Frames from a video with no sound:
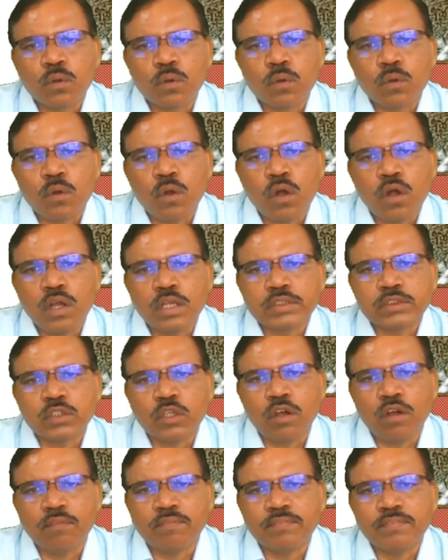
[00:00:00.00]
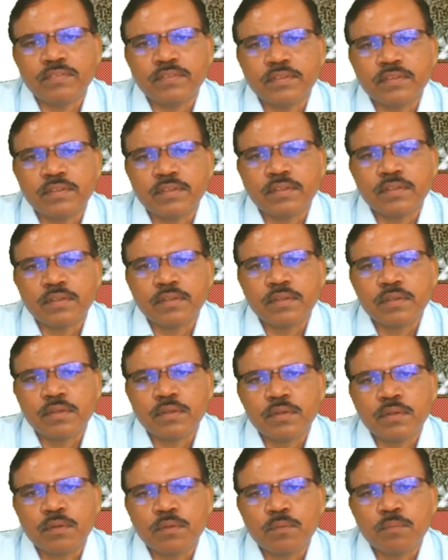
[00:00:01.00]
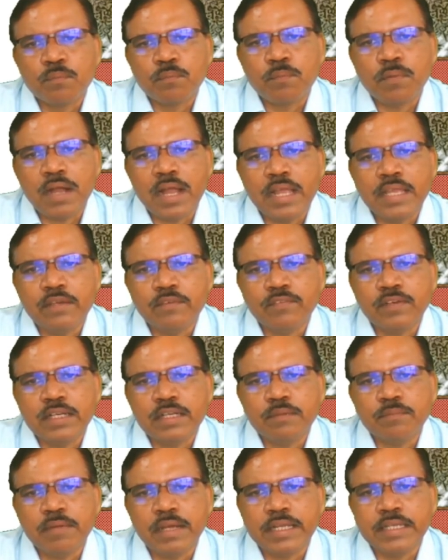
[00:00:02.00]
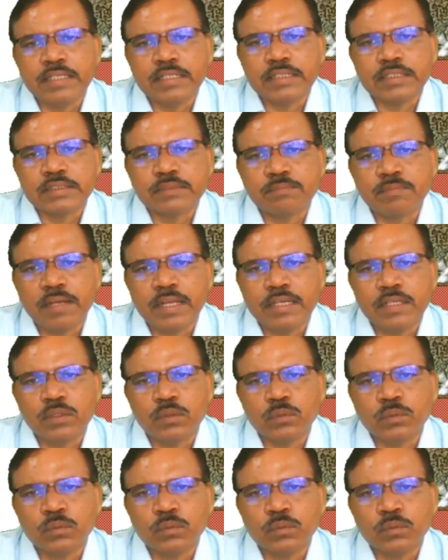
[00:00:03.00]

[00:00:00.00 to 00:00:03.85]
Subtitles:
cos of phi 1 minus phi 2.